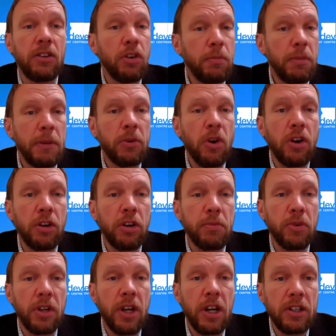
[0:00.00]
it could be
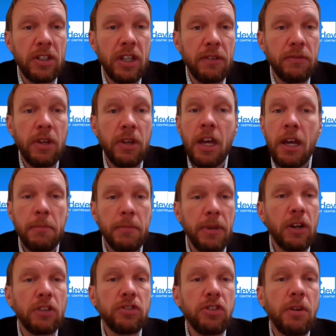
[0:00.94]
counterproductive,
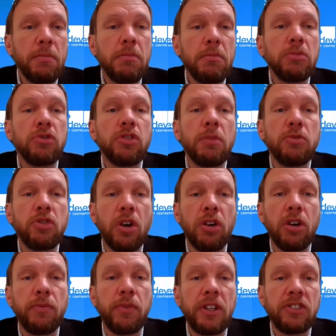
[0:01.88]
because
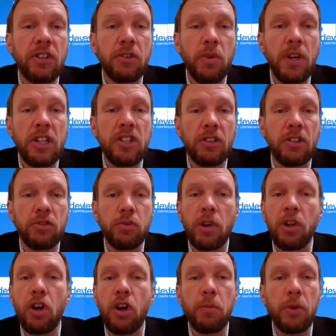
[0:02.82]
some geographies and
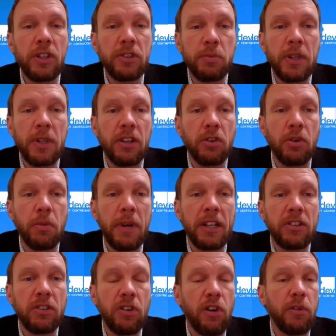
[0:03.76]
regions will always be
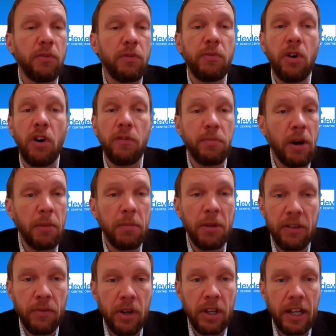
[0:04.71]
the remit of
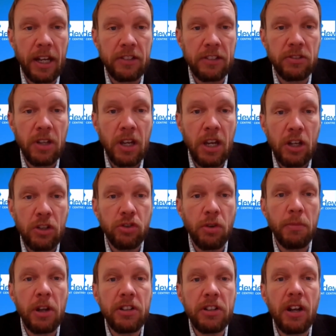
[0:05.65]
public finance.
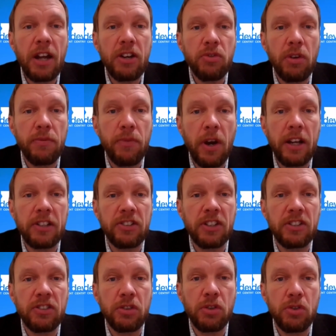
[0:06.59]
So multilateral
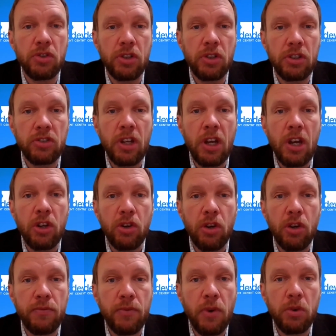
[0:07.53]
finance
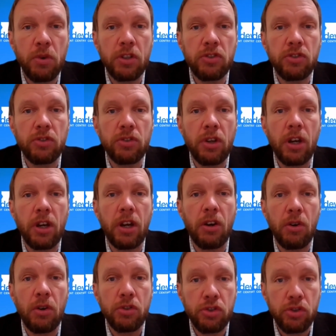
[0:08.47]
institutions could
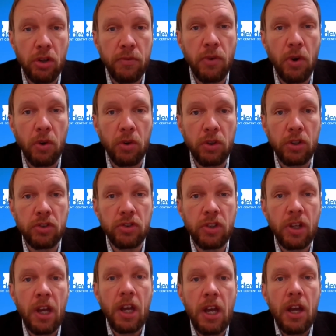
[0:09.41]
focus
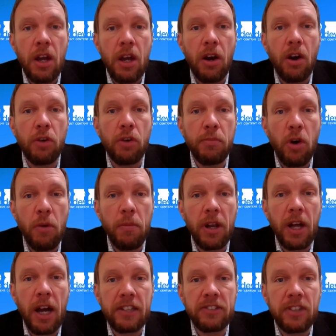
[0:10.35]
on
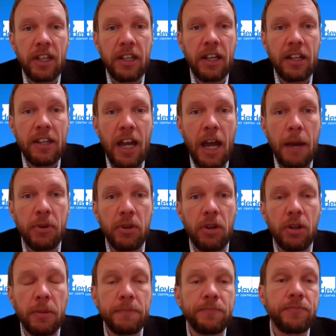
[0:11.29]
mobilizing
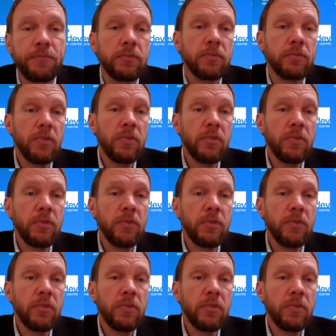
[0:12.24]
capital